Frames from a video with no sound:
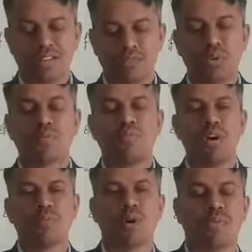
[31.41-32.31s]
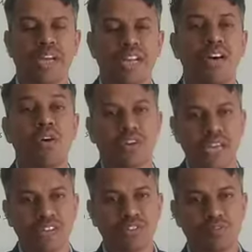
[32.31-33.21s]
one form of an
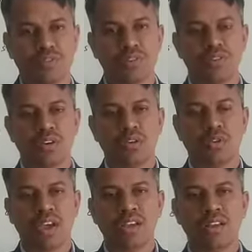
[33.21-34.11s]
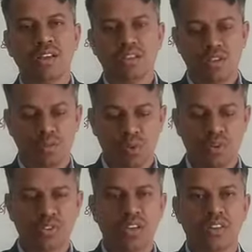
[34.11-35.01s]
organisms. Okay,
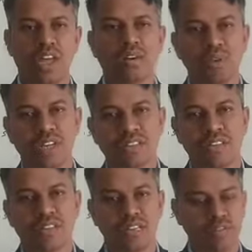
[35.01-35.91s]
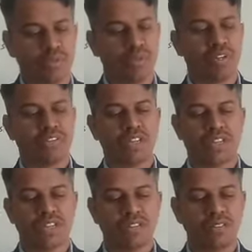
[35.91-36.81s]
suppose that we discuss in previous
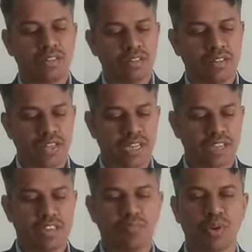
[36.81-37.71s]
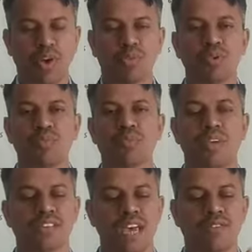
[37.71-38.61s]
section, take example of human
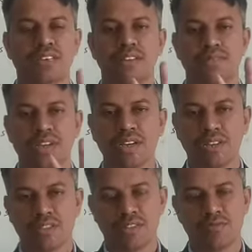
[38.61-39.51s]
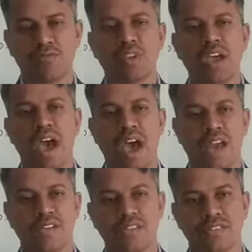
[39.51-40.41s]
beings having the fingers,
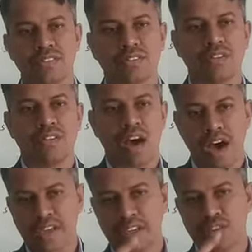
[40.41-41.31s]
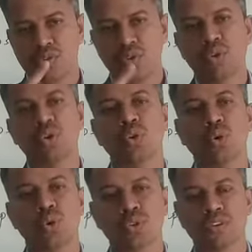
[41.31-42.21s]
hands, eyes,
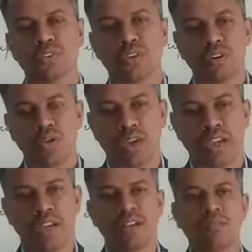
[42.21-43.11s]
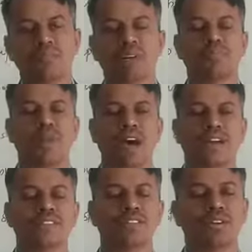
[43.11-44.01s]
nose. Okay, but
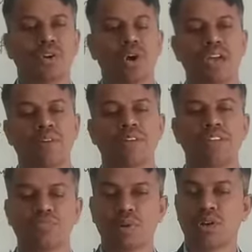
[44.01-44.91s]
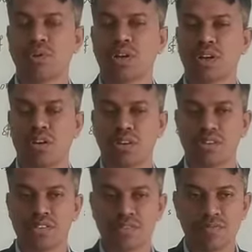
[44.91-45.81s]
plants not having these particular
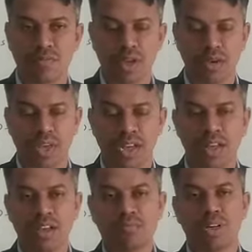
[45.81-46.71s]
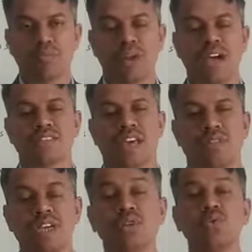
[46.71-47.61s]
organs. Okay, but plants
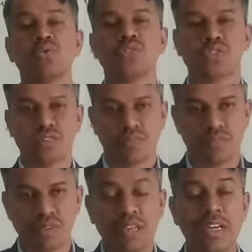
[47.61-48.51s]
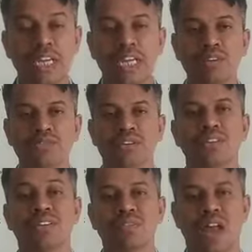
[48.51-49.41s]
having roots, leaves,
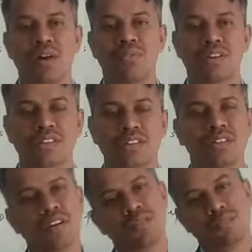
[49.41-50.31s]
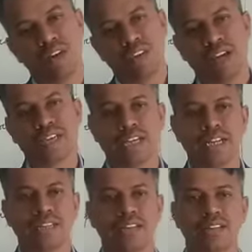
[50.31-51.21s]
flowers, but that
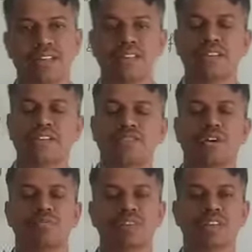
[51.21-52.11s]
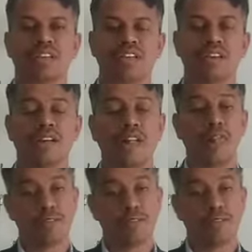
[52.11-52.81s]
character, yes, it is not present in the